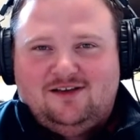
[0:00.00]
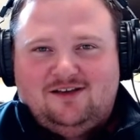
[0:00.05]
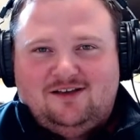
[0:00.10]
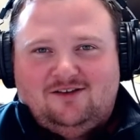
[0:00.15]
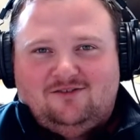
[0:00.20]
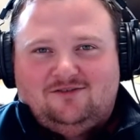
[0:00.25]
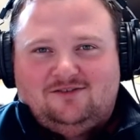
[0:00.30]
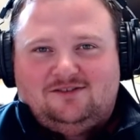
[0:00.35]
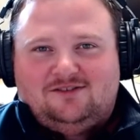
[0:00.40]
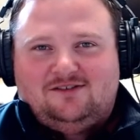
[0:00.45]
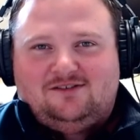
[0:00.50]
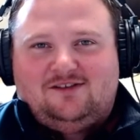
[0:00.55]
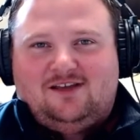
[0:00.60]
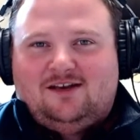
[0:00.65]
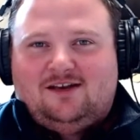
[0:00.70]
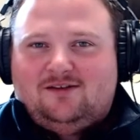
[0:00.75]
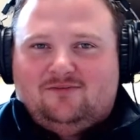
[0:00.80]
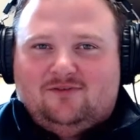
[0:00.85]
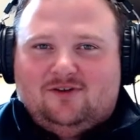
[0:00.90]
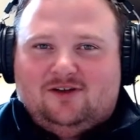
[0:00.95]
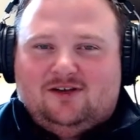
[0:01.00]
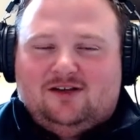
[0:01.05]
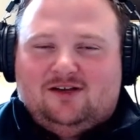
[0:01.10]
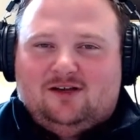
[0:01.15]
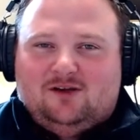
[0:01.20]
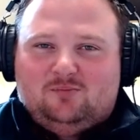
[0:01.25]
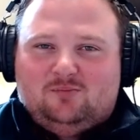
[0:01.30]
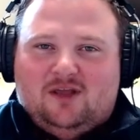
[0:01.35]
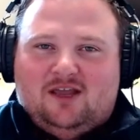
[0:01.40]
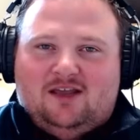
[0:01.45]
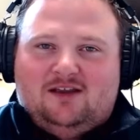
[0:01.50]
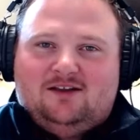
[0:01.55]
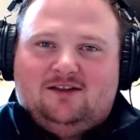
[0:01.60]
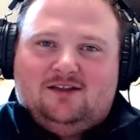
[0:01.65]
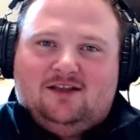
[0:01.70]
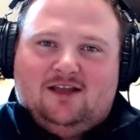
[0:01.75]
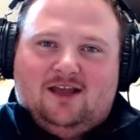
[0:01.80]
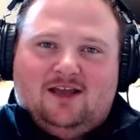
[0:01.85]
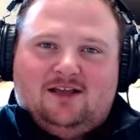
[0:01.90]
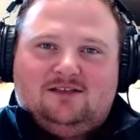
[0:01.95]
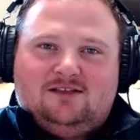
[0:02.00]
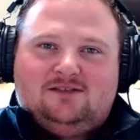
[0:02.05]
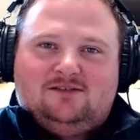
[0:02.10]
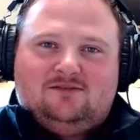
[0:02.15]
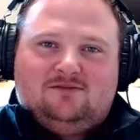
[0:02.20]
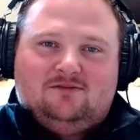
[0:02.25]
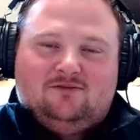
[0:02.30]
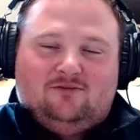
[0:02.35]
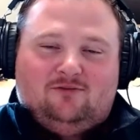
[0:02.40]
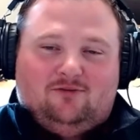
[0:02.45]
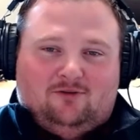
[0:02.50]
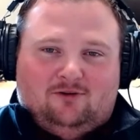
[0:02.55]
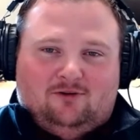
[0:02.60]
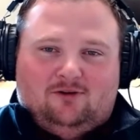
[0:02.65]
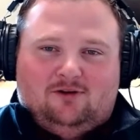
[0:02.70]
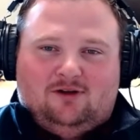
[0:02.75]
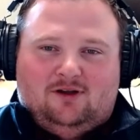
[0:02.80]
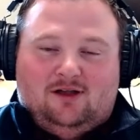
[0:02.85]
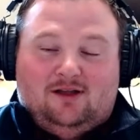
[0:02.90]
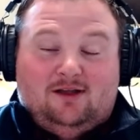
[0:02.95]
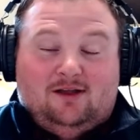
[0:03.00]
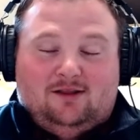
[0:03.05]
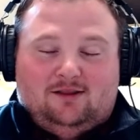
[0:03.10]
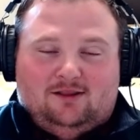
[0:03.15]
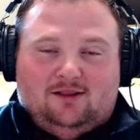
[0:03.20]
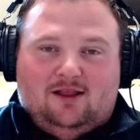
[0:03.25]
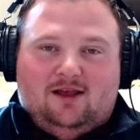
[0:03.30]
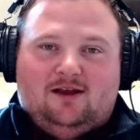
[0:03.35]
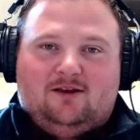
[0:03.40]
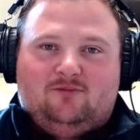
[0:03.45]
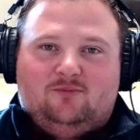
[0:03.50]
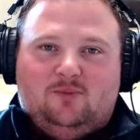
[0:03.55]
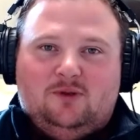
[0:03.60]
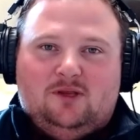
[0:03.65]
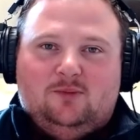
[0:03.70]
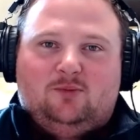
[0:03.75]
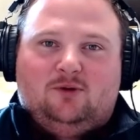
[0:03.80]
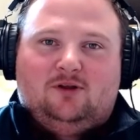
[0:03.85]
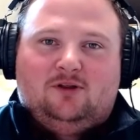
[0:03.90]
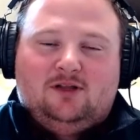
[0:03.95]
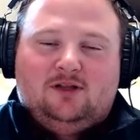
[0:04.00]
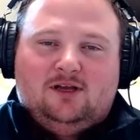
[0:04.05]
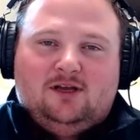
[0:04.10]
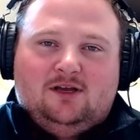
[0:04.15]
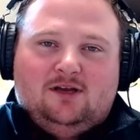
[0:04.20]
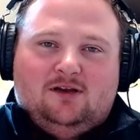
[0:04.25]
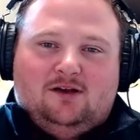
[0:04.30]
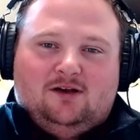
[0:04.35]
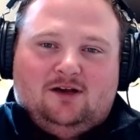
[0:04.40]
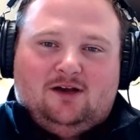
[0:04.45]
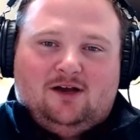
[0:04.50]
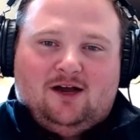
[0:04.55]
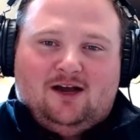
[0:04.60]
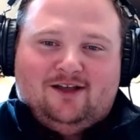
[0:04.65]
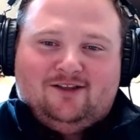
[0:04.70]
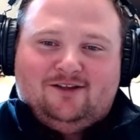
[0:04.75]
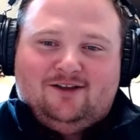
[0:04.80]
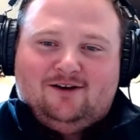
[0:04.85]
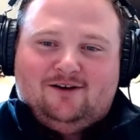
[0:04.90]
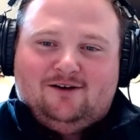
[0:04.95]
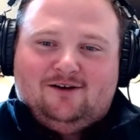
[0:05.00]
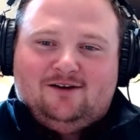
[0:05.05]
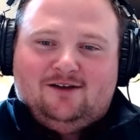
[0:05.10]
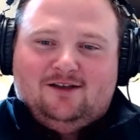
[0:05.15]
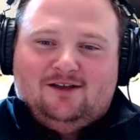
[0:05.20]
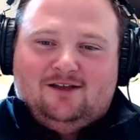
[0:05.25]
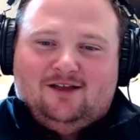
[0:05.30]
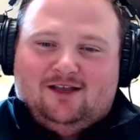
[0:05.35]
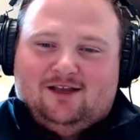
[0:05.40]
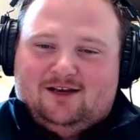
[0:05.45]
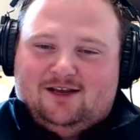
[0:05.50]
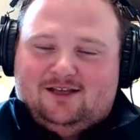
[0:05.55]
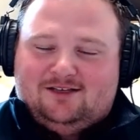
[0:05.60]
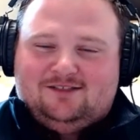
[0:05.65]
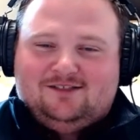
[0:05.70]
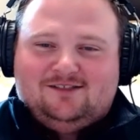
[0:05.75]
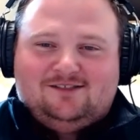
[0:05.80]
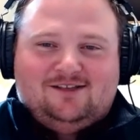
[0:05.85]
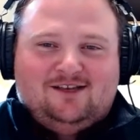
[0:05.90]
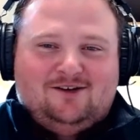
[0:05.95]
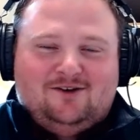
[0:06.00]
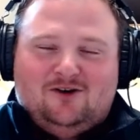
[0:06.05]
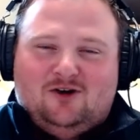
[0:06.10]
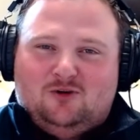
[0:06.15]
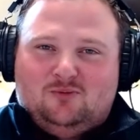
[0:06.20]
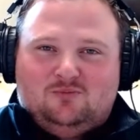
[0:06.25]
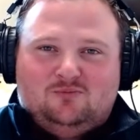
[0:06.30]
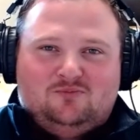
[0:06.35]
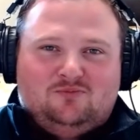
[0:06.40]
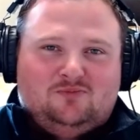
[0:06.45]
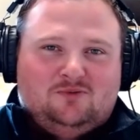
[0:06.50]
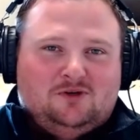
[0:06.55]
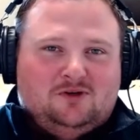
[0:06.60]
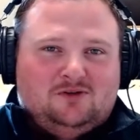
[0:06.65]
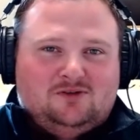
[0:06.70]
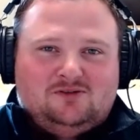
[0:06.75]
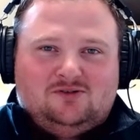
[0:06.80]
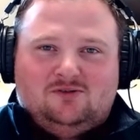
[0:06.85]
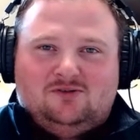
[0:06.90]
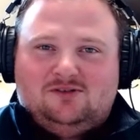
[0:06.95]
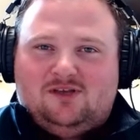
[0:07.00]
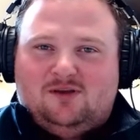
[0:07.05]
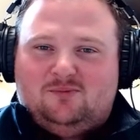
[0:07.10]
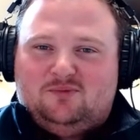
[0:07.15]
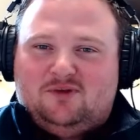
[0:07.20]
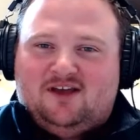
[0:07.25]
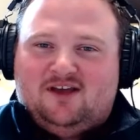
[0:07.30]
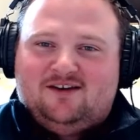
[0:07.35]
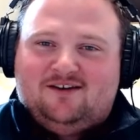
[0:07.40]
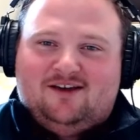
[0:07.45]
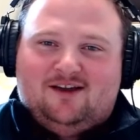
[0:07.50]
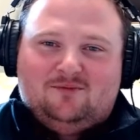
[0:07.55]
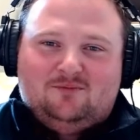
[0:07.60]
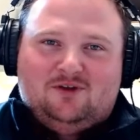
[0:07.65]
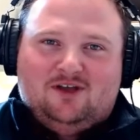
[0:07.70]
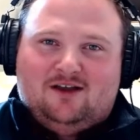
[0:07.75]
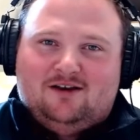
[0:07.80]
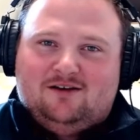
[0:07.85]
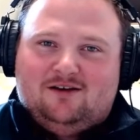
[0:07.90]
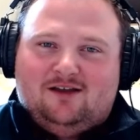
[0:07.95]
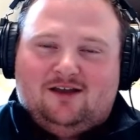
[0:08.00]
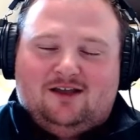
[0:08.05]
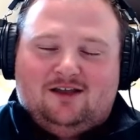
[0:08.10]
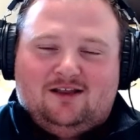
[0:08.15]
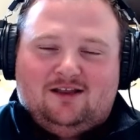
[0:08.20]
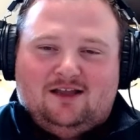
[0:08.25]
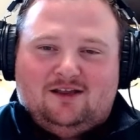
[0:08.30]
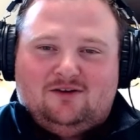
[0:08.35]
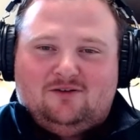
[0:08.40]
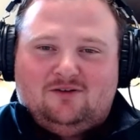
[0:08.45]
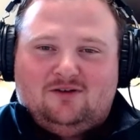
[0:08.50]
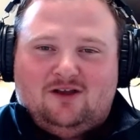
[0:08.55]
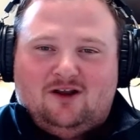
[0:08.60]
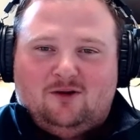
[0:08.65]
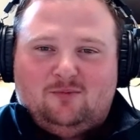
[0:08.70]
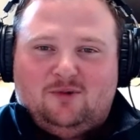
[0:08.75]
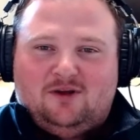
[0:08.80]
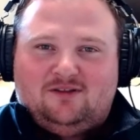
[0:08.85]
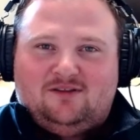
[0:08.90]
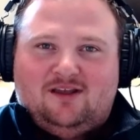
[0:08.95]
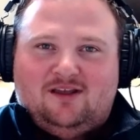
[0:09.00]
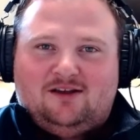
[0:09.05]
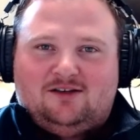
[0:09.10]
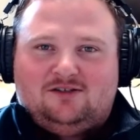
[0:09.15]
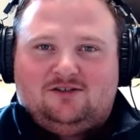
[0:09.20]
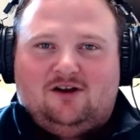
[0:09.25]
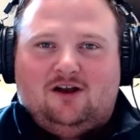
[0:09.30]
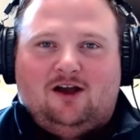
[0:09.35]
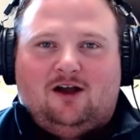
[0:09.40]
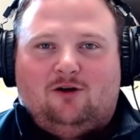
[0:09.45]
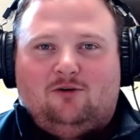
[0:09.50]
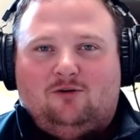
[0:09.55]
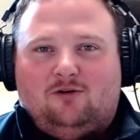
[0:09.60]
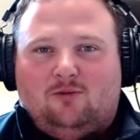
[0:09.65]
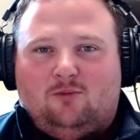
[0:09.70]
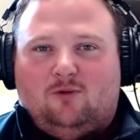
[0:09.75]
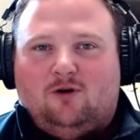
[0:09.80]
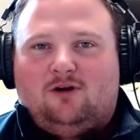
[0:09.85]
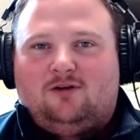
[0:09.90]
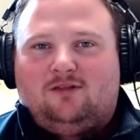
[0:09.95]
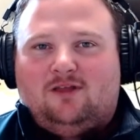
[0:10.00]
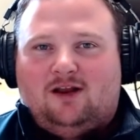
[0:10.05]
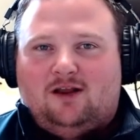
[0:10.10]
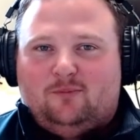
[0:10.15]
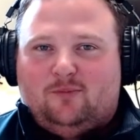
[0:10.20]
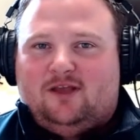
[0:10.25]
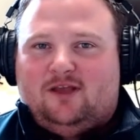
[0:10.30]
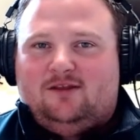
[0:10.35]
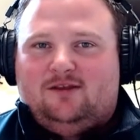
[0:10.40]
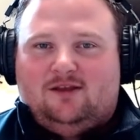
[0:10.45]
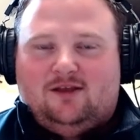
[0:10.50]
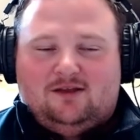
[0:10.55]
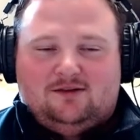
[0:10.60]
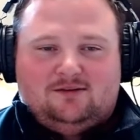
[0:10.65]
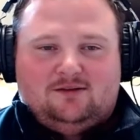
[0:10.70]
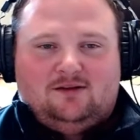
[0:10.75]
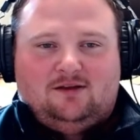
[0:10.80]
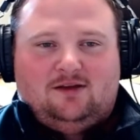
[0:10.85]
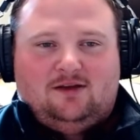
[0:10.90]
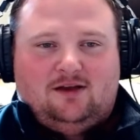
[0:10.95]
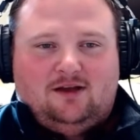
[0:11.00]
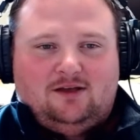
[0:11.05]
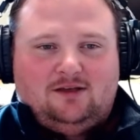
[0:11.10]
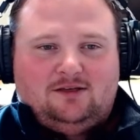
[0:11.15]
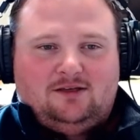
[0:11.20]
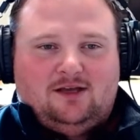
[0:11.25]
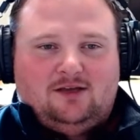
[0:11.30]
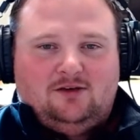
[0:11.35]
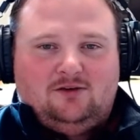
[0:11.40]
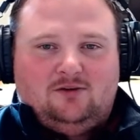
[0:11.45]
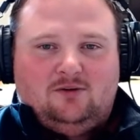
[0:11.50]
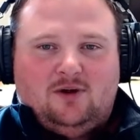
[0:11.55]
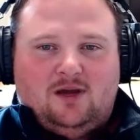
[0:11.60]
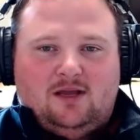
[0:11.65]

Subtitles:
was just kind of a pain in the ass for a lot of people on there. And I just said, nope, as soon as I'm done, I'm done. I don't care about the extra hour of work that I might get. I knew